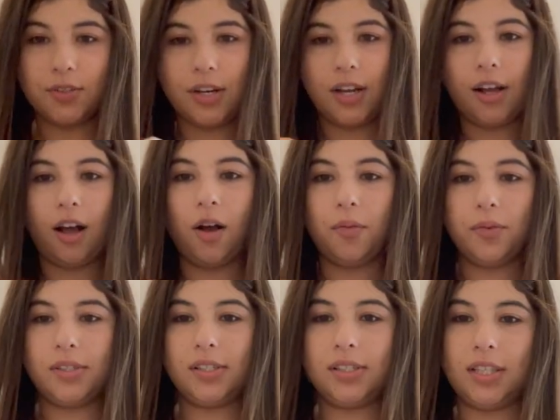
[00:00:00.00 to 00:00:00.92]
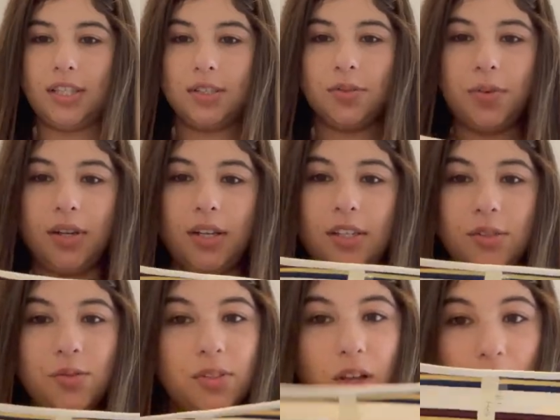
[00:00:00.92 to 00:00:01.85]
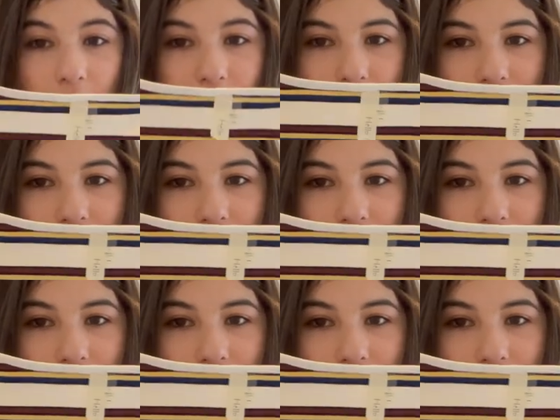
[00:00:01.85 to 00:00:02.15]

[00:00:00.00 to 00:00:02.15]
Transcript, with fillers: that I got was this one. This was also